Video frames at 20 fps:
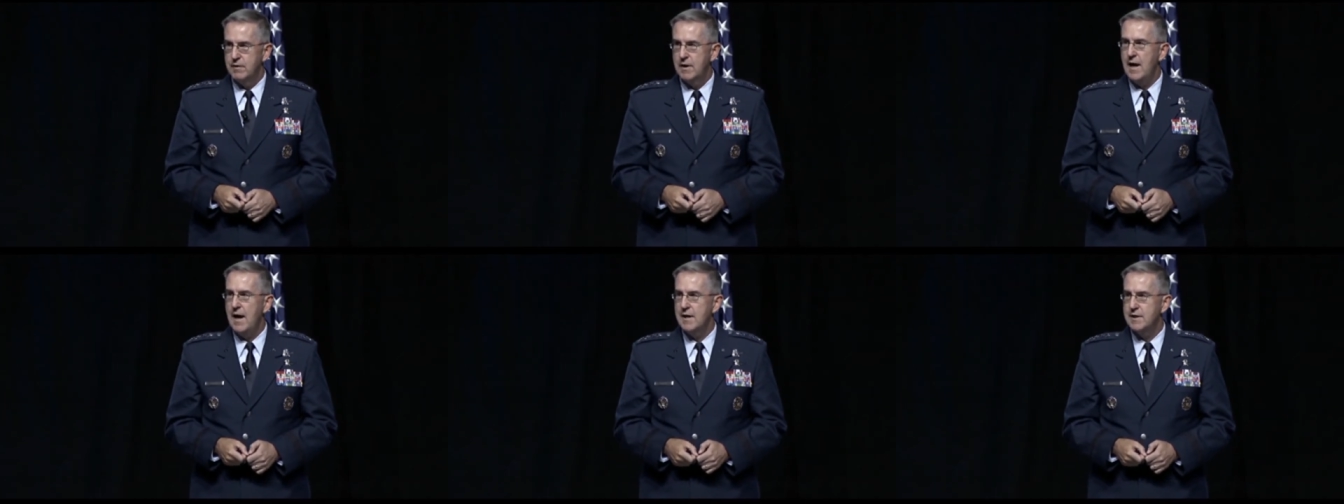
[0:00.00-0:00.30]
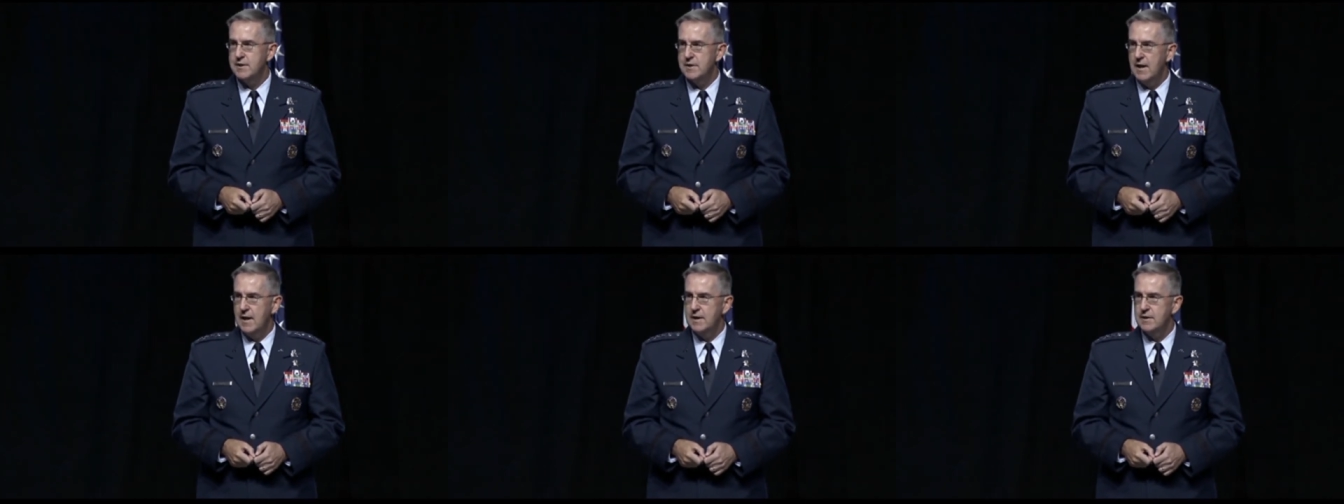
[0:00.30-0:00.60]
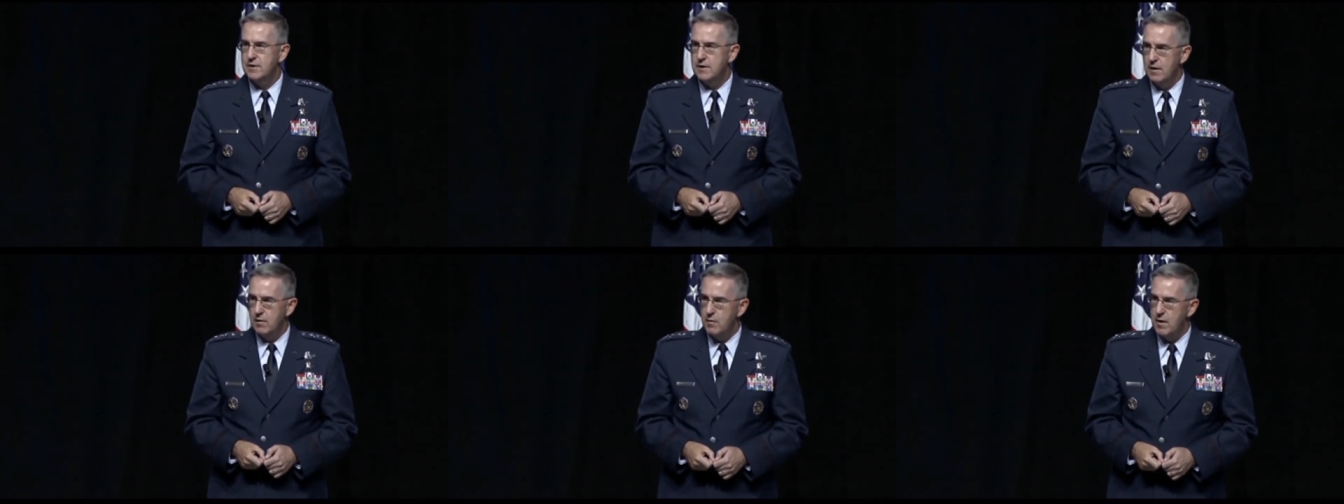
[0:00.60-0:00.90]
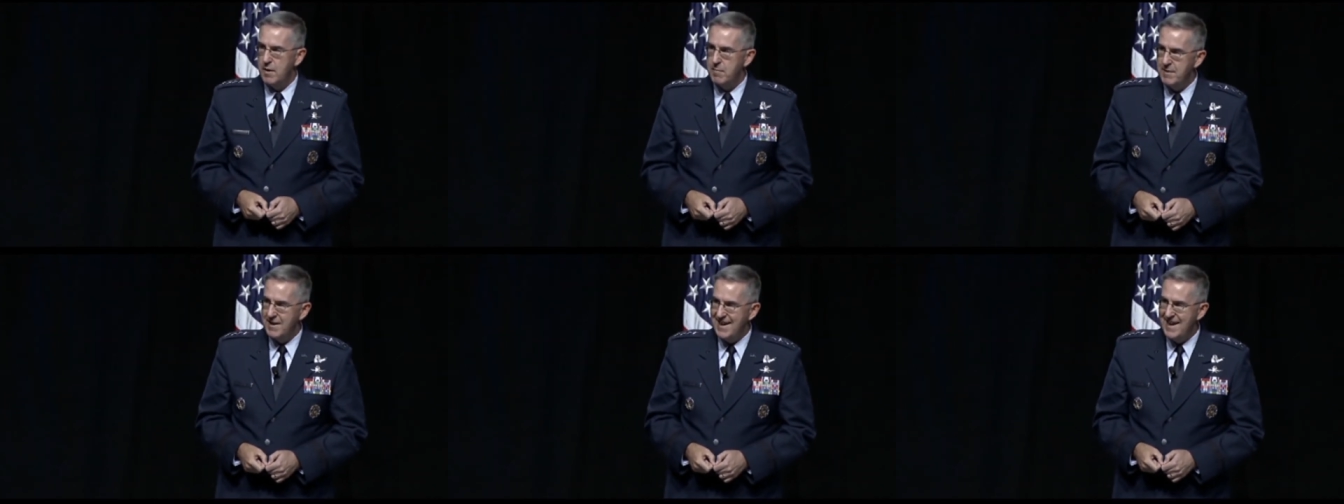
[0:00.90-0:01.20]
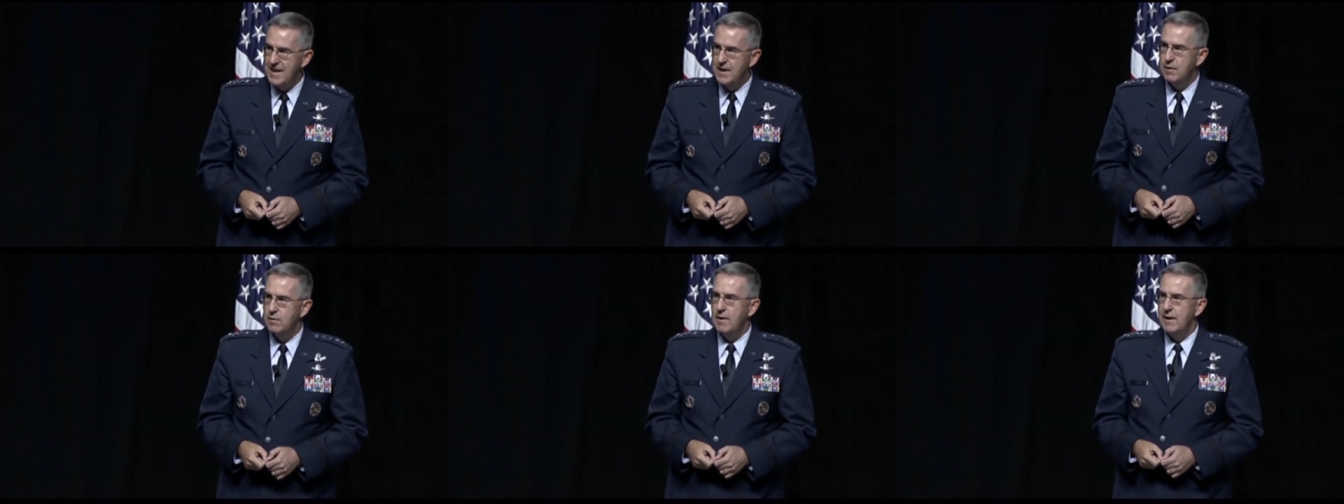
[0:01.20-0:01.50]
So, for gosh sakes, General
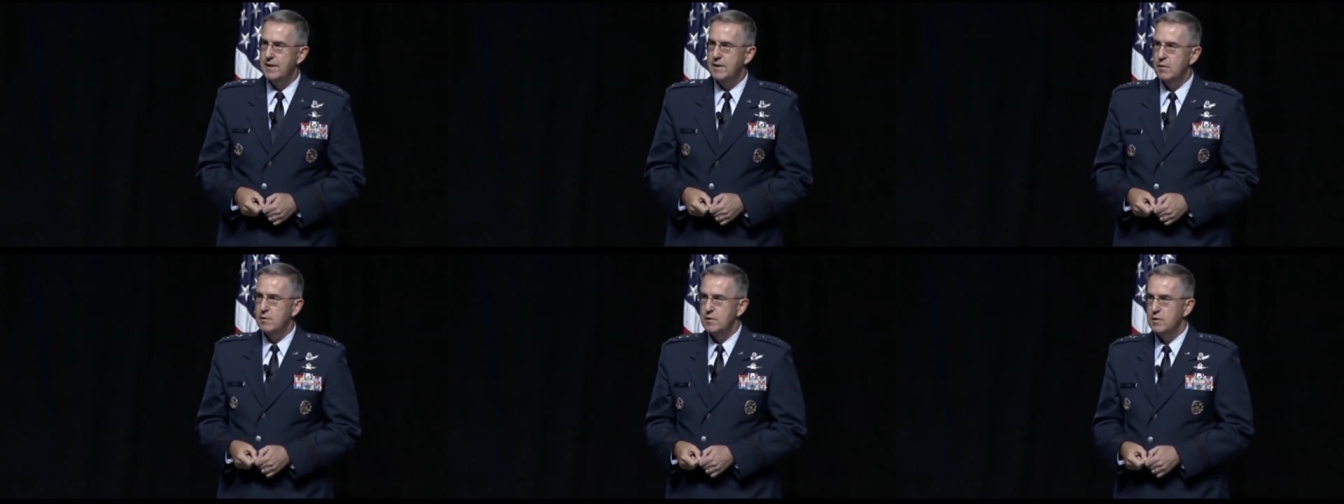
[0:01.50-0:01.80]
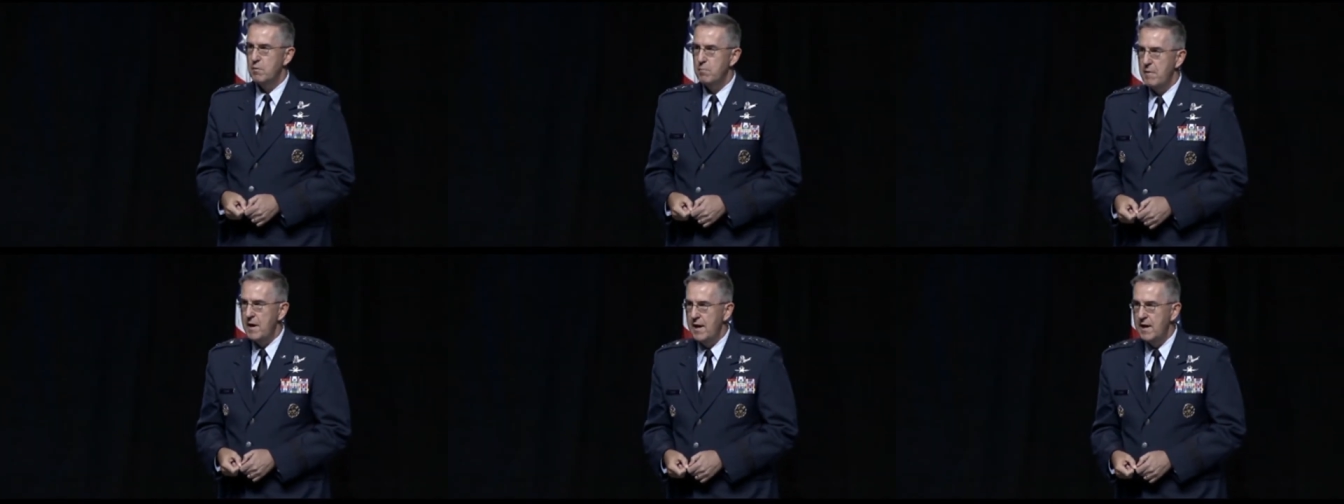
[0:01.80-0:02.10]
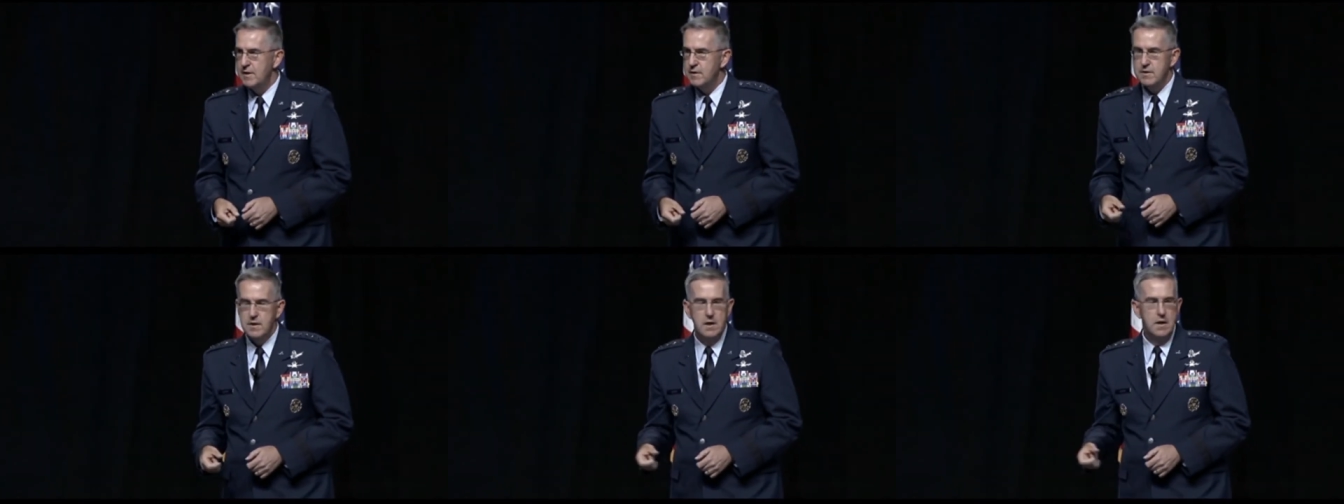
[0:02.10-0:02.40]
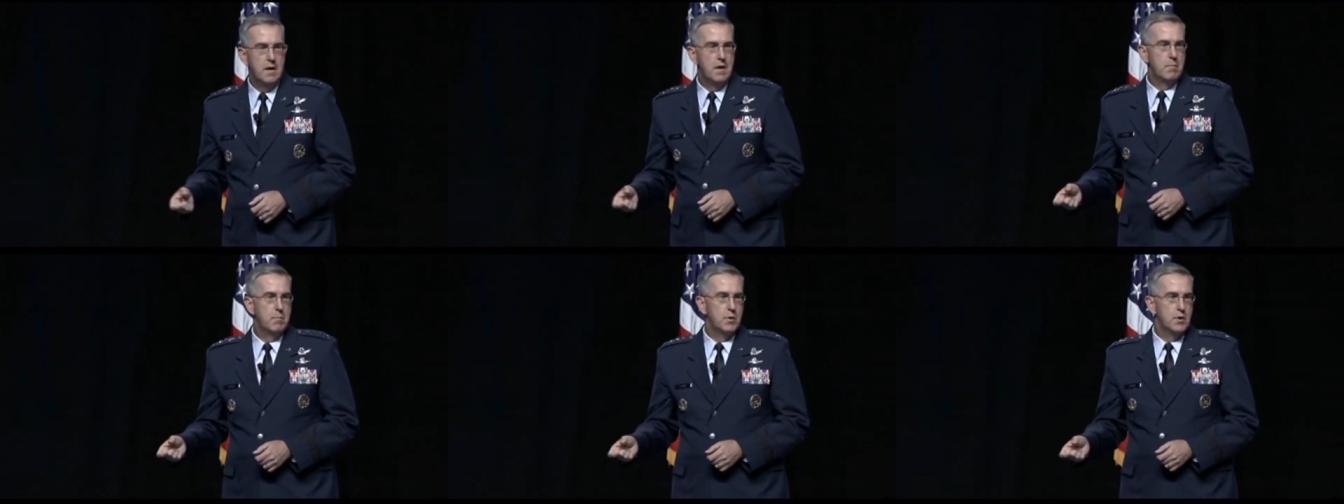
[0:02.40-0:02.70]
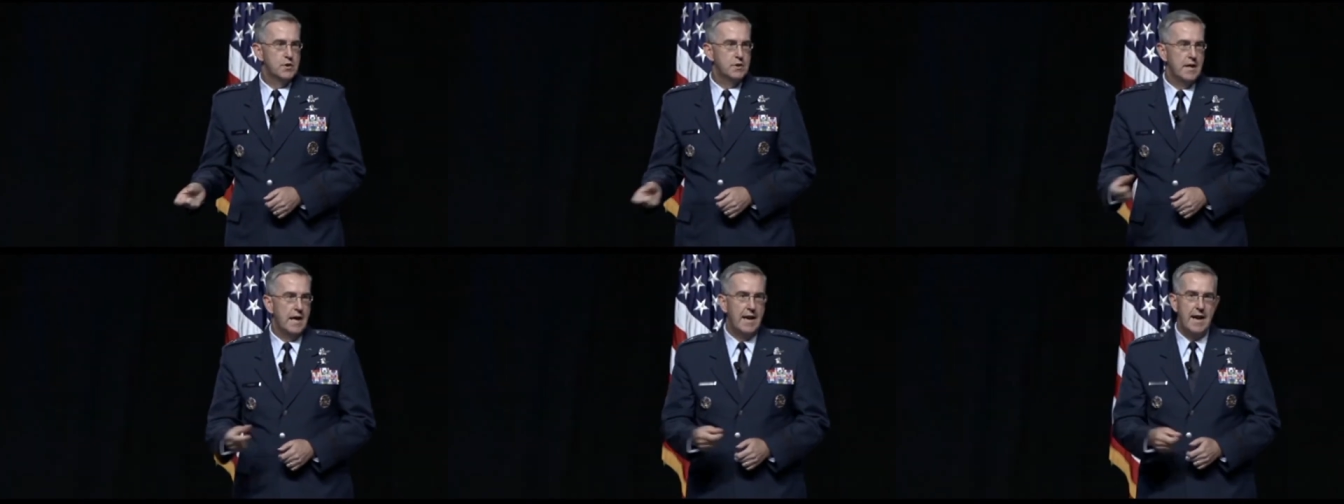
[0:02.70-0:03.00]
Raymond, integrate those domains,
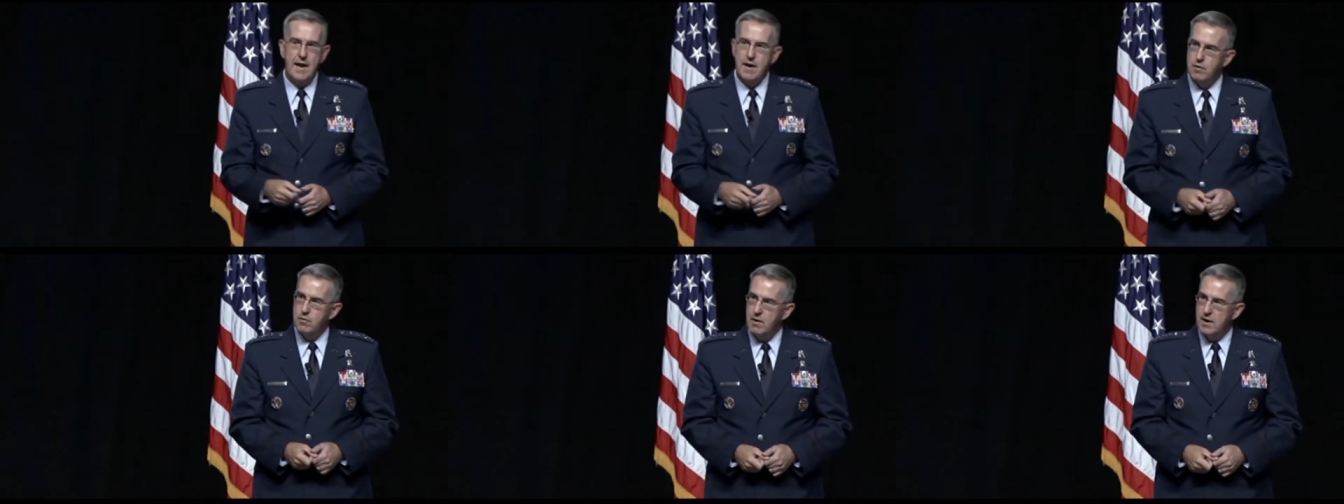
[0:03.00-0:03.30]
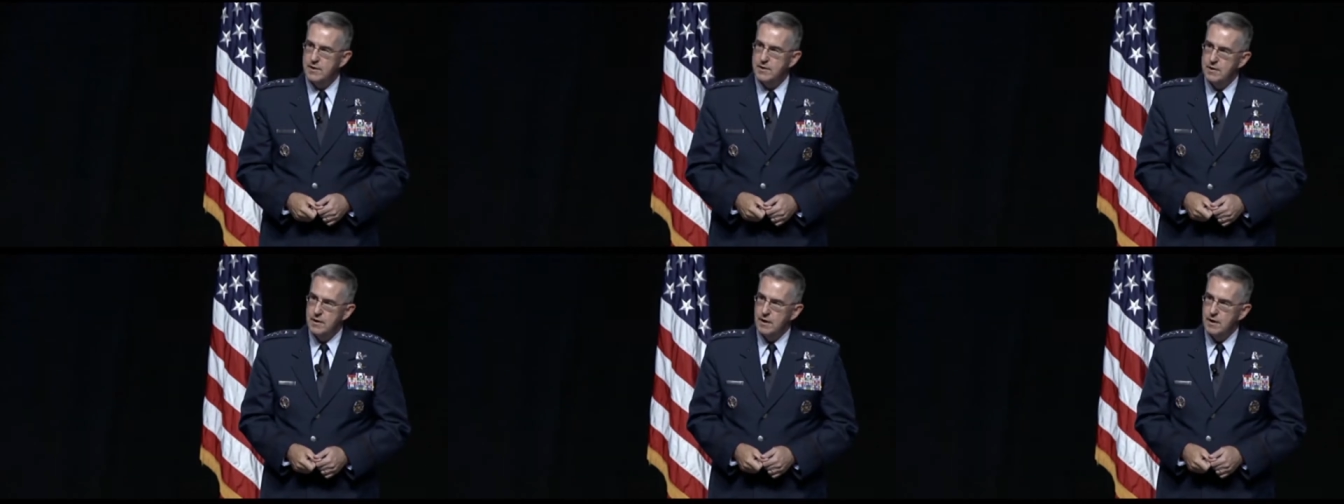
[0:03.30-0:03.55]
push that out